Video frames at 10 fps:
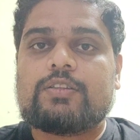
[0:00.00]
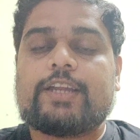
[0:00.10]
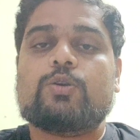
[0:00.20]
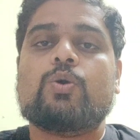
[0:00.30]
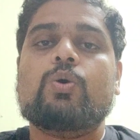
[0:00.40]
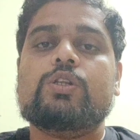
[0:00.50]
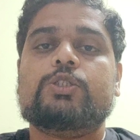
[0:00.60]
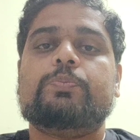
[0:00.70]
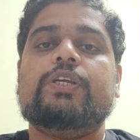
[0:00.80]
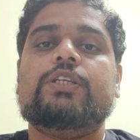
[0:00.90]
That whole
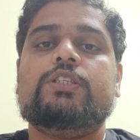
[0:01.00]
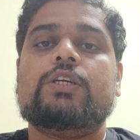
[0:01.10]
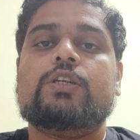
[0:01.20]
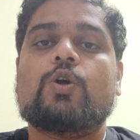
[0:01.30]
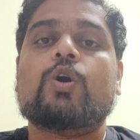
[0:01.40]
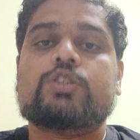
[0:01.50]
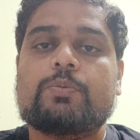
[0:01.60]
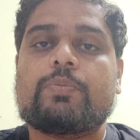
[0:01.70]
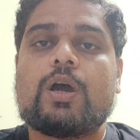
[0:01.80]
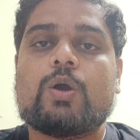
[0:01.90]
speech talks
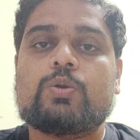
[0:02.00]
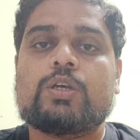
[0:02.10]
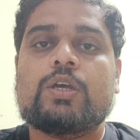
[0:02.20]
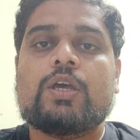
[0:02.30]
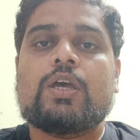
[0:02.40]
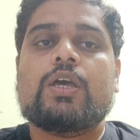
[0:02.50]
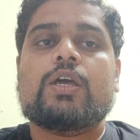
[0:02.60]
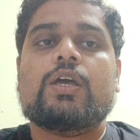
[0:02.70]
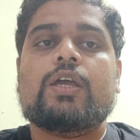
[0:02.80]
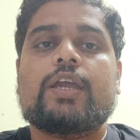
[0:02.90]
about
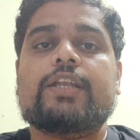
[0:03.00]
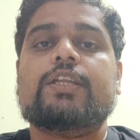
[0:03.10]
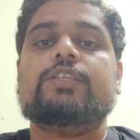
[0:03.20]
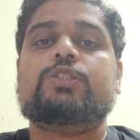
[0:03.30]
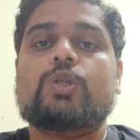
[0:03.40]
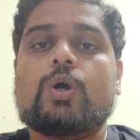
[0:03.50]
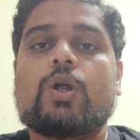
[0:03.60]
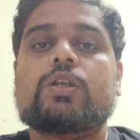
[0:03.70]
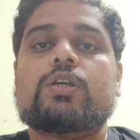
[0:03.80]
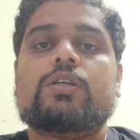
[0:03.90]
it is
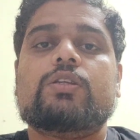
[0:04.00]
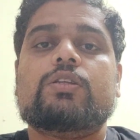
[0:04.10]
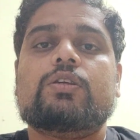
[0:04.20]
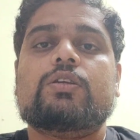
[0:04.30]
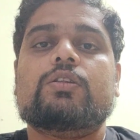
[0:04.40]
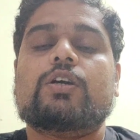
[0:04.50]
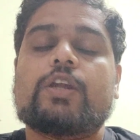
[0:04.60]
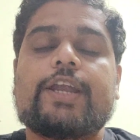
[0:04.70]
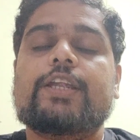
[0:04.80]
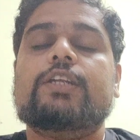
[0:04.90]
not, the
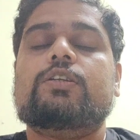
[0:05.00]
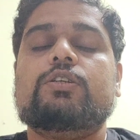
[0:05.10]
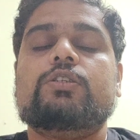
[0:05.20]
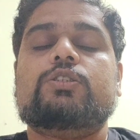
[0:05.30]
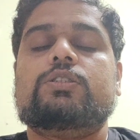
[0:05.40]
credit